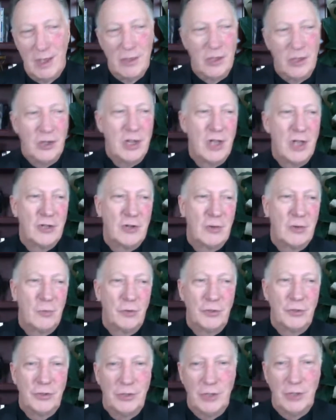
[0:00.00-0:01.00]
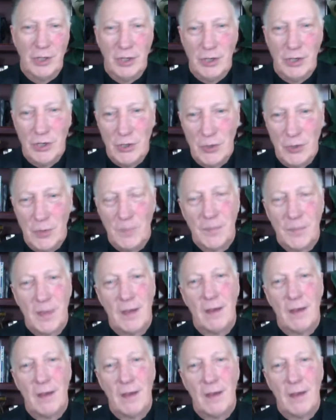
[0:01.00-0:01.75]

The desert will turn into